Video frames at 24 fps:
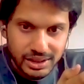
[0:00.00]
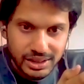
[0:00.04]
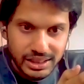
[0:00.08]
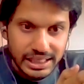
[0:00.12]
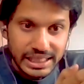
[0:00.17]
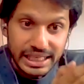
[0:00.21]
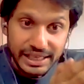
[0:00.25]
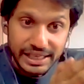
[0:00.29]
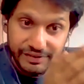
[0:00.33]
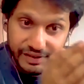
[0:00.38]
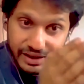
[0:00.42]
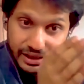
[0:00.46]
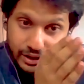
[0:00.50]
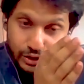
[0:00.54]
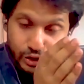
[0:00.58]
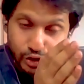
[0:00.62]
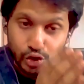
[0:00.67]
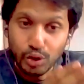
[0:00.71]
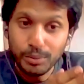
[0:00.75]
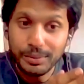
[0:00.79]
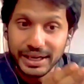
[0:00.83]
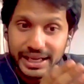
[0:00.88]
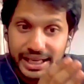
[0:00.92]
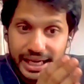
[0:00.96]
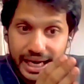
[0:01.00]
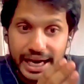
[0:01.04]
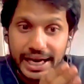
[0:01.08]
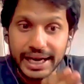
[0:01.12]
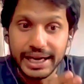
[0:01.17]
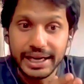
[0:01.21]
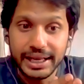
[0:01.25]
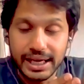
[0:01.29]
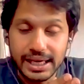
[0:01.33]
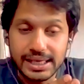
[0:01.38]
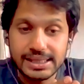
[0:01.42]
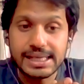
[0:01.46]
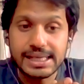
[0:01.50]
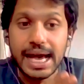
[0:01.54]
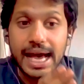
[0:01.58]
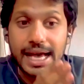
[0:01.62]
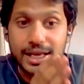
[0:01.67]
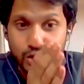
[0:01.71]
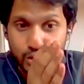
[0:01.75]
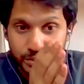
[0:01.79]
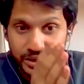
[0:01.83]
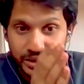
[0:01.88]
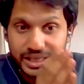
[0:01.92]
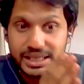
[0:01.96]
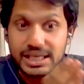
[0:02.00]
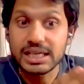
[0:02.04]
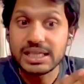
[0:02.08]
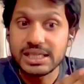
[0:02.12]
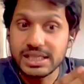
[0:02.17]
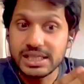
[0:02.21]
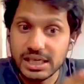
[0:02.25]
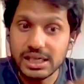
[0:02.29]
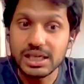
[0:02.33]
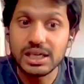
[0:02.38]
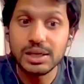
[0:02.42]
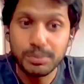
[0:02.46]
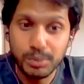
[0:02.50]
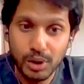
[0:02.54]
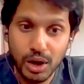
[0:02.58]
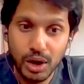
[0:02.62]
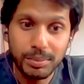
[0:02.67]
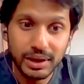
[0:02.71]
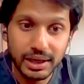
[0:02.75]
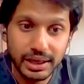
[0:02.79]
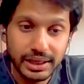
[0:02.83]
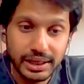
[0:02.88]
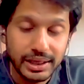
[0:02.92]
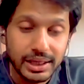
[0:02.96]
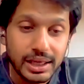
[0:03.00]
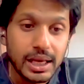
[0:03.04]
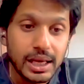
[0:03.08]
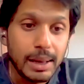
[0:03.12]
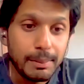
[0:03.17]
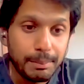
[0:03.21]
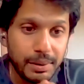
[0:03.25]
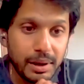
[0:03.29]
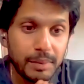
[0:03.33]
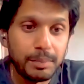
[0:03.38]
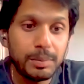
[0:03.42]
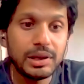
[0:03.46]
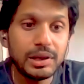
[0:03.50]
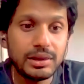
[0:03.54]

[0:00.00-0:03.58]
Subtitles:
good. Even so many ideas has to be nurtured properly.